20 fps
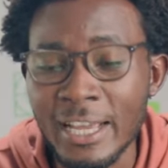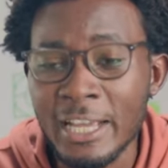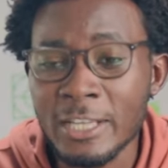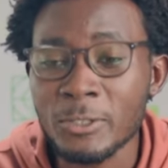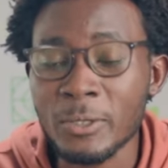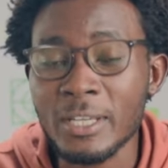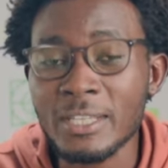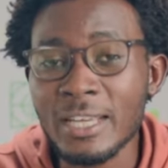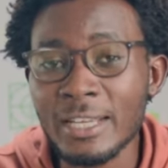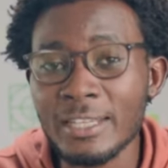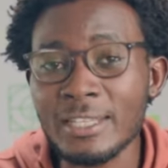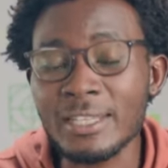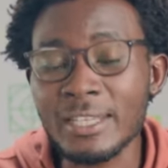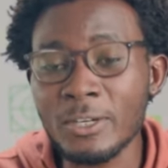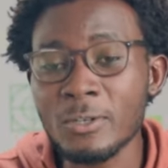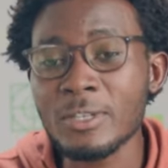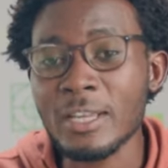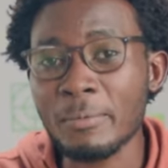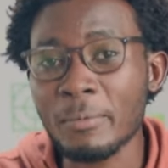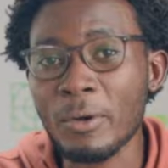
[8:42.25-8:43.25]
So these are the
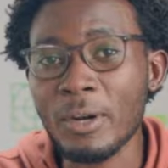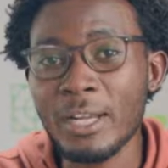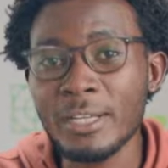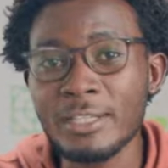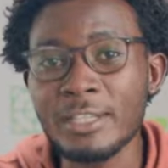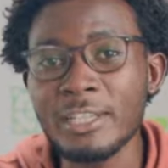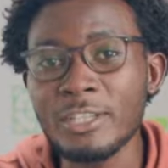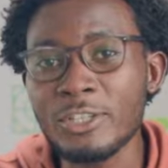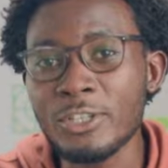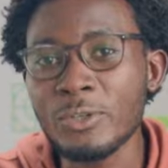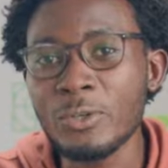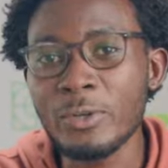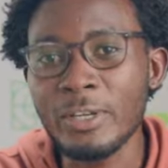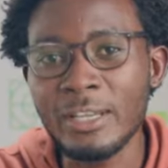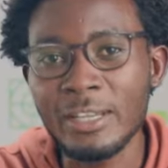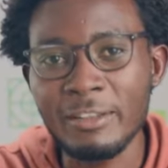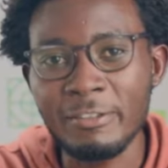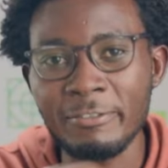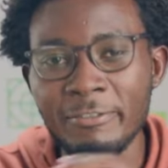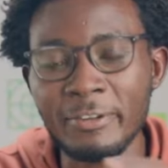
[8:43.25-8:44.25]
skills I'm gonna teach you
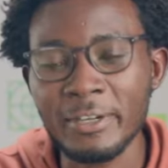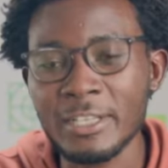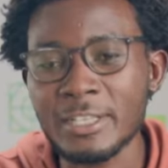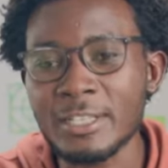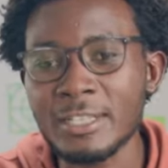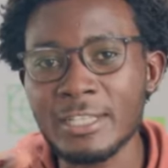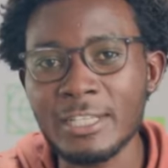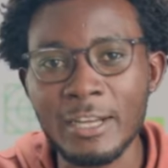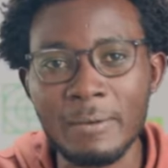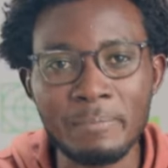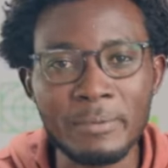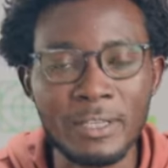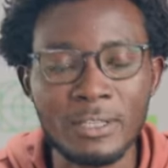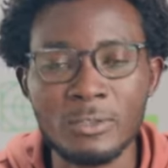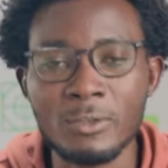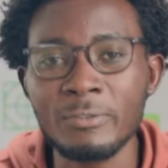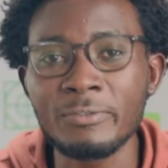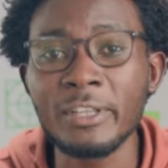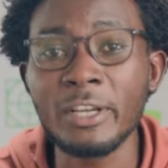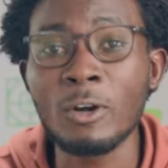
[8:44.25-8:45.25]
in the first
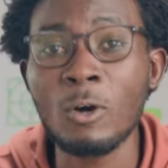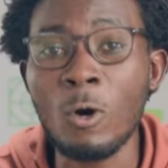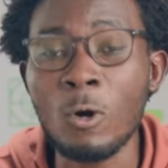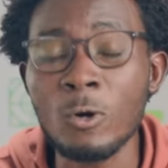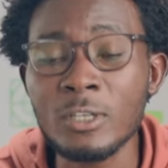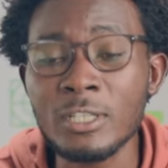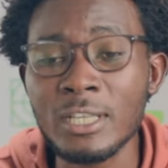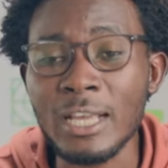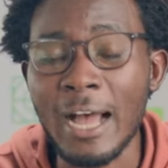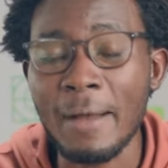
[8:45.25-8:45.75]
chapters of the course.